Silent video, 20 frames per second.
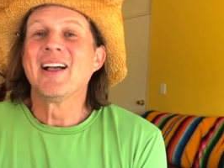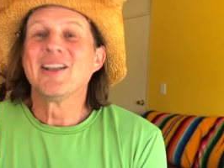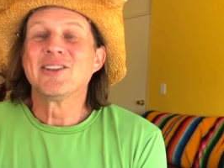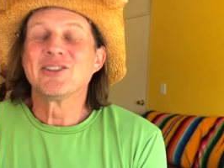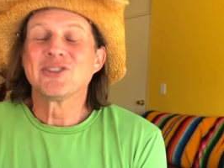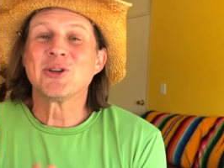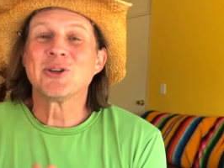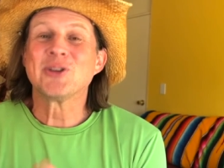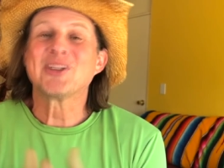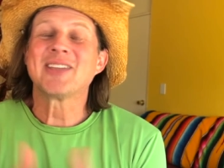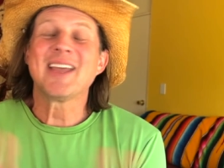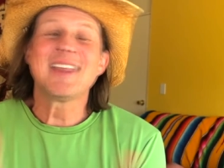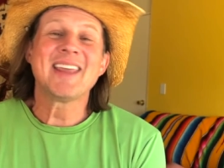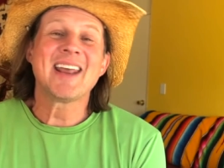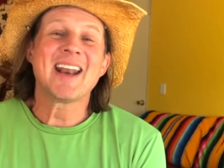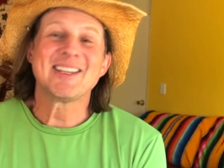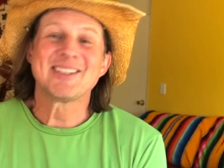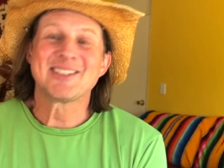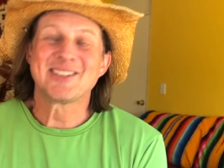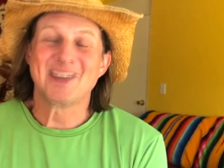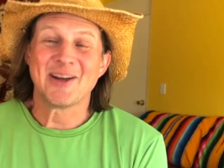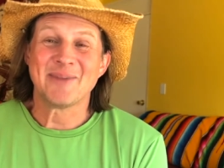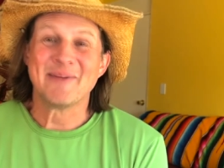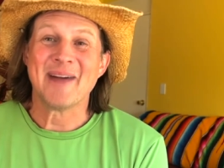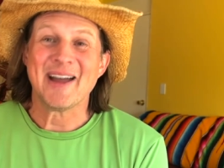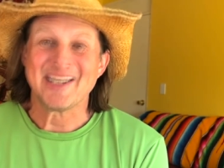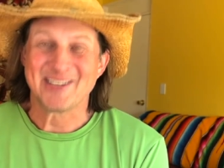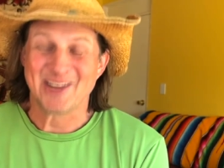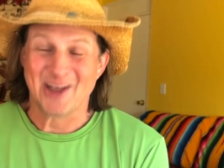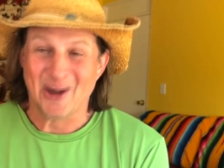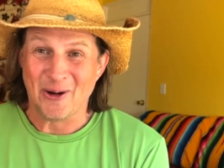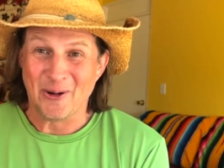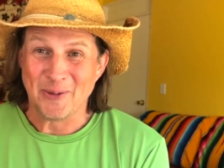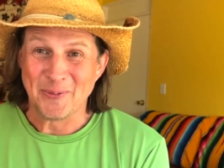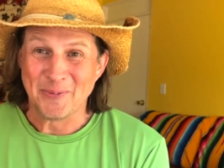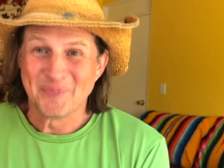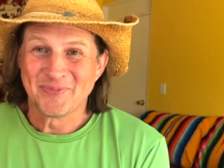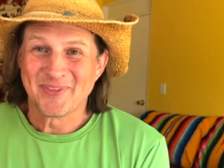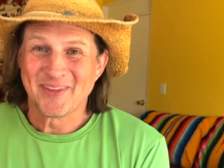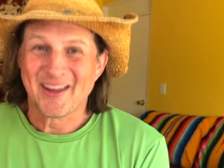So say that I stub my
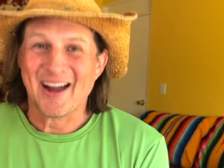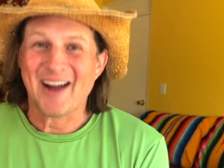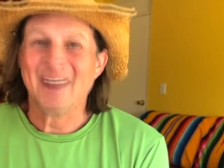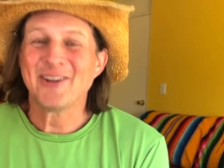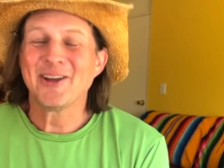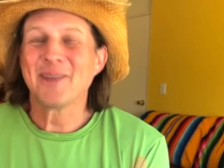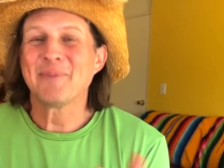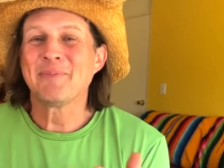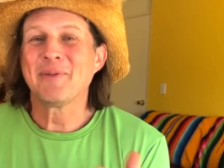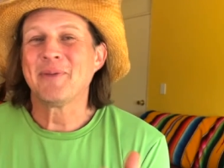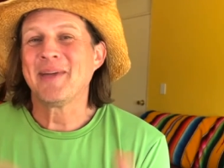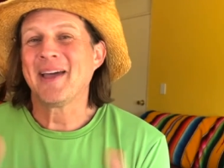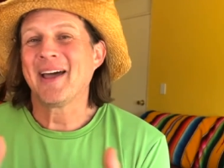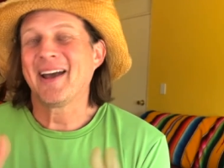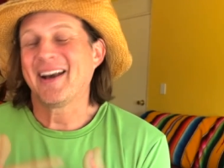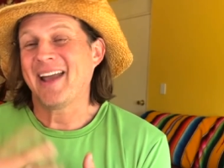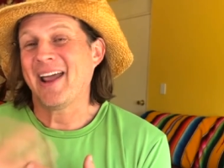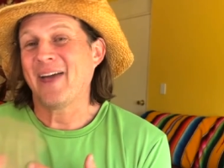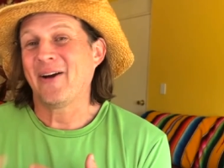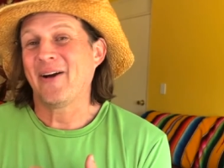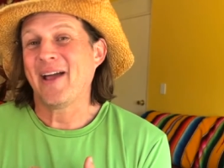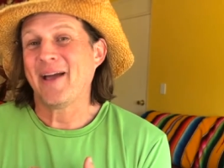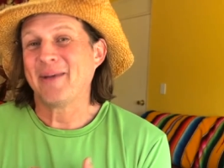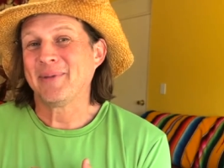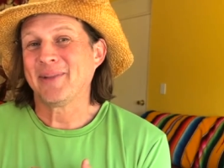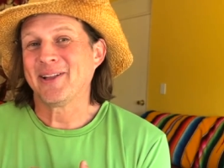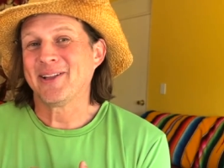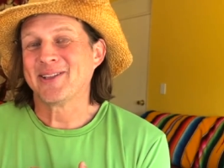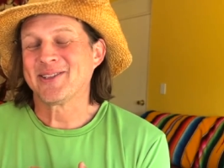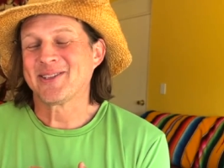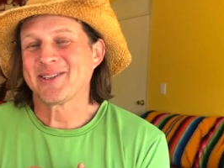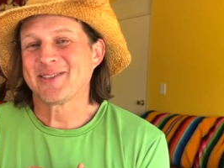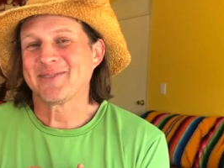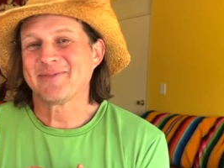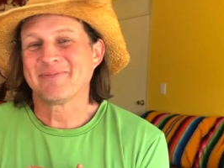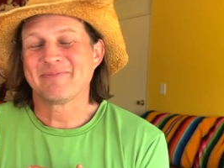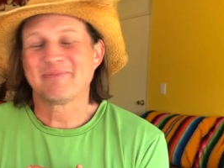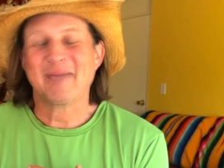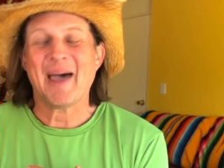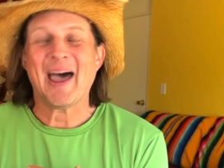toe. Are you going to put me on an air ambulance
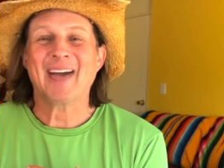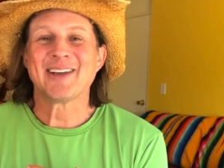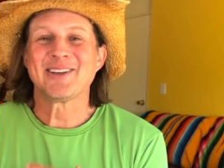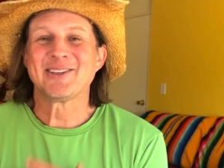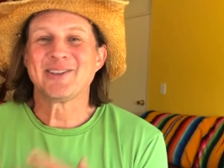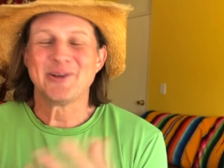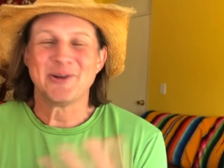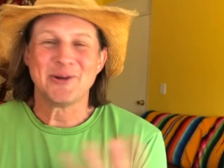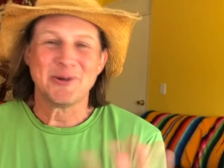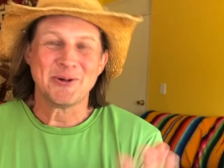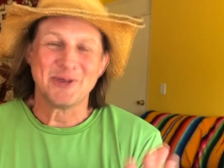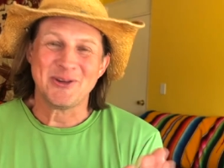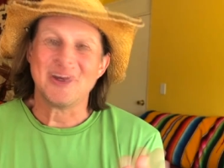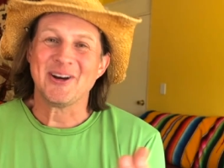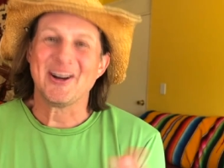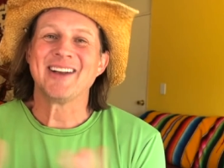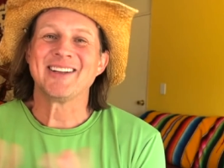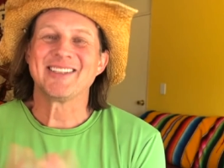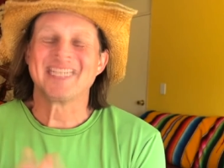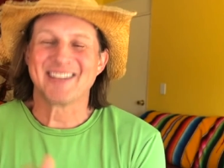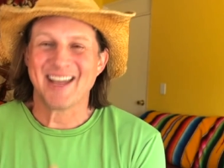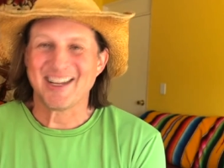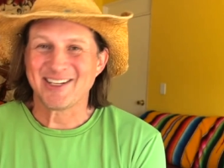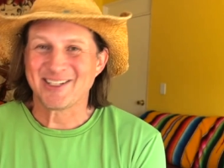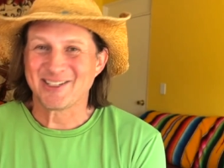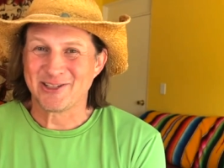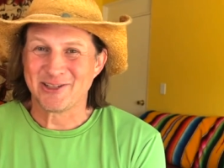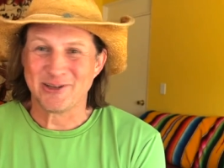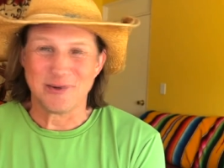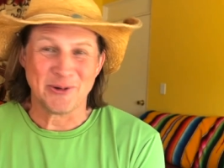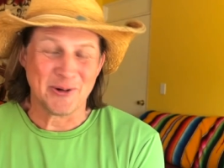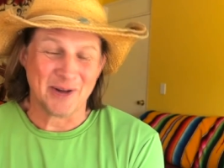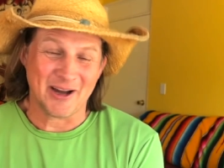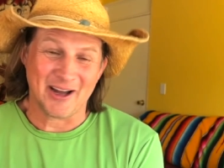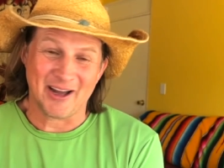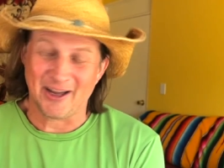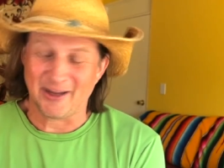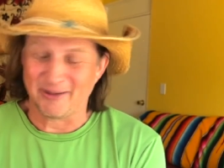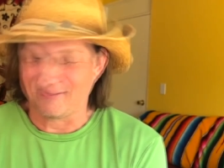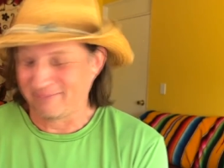back to the United States to
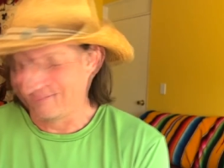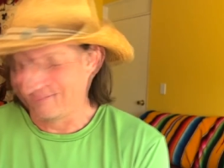uh,